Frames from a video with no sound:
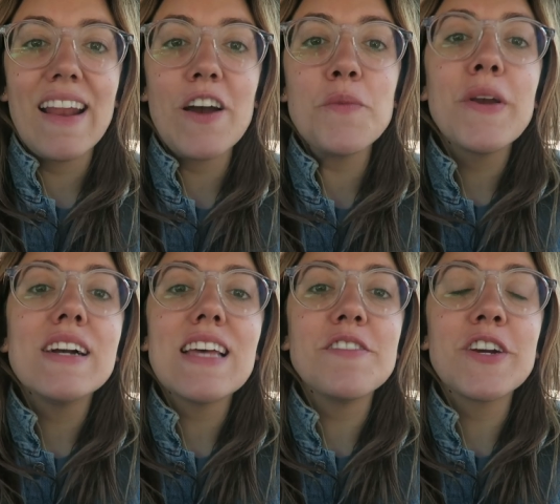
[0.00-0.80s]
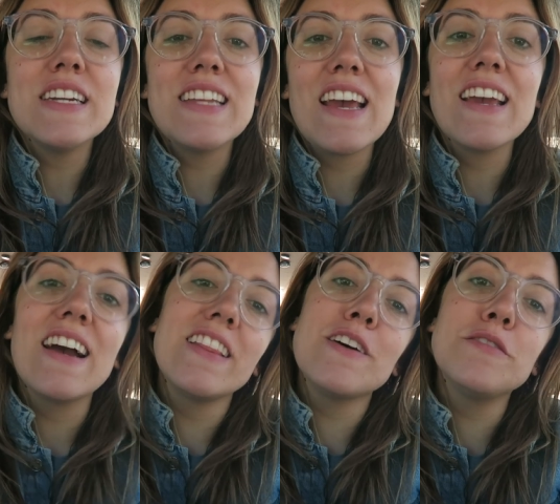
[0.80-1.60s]
And I hope you guys have a great day.
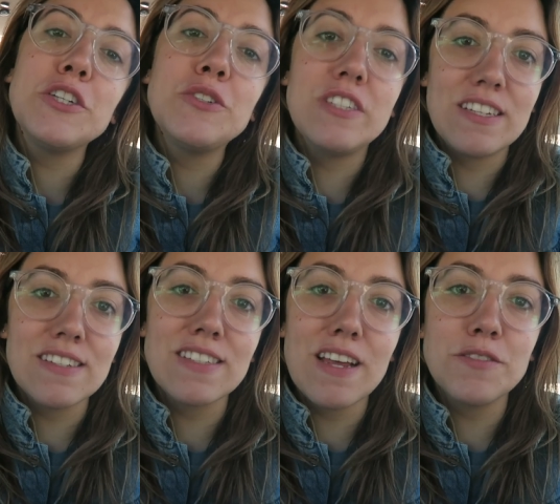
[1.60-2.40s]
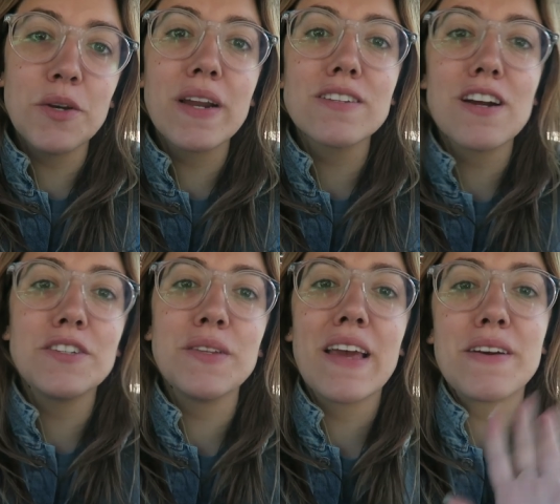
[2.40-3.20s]
I love you. Jesus loves you. And I'll talk
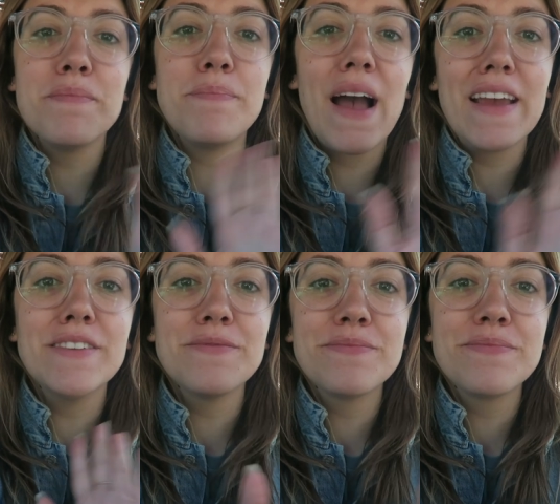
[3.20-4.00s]
to you later. Bye.